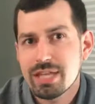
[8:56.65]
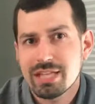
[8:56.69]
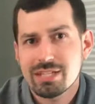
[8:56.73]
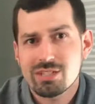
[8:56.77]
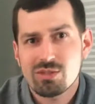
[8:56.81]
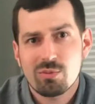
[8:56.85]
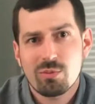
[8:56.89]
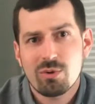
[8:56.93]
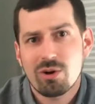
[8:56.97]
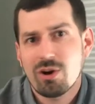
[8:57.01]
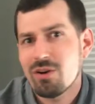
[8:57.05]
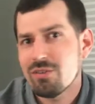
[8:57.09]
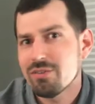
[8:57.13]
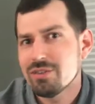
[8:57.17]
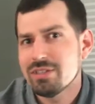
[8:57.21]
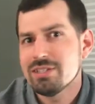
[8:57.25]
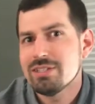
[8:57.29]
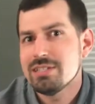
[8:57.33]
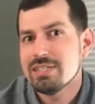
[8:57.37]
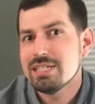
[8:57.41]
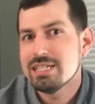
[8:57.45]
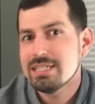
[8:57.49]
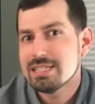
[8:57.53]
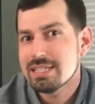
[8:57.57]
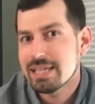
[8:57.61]
that's where all the
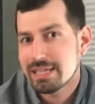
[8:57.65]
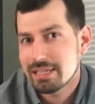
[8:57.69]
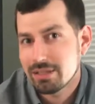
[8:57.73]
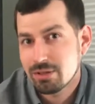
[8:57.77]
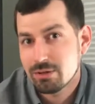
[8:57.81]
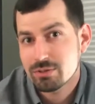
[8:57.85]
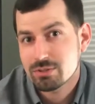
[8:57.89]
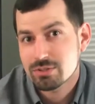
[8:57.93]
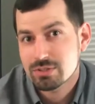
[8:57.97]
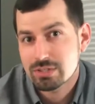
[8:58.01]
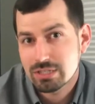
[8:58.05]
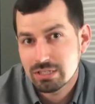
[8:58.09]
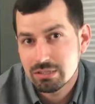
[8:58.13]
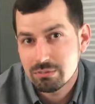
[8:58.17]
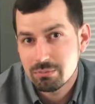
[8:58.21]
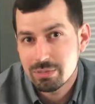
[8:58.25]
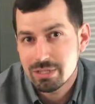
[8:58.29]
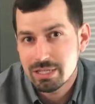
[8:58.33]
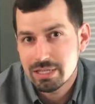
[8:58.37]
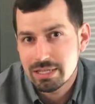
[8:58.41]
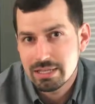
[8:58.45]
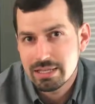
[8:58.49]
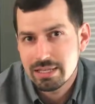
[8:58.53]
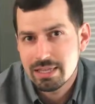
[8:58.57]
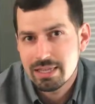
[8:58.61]
details can
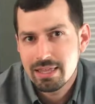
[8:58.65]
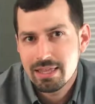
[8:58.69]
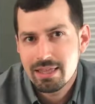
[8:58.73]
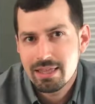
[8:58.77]
be.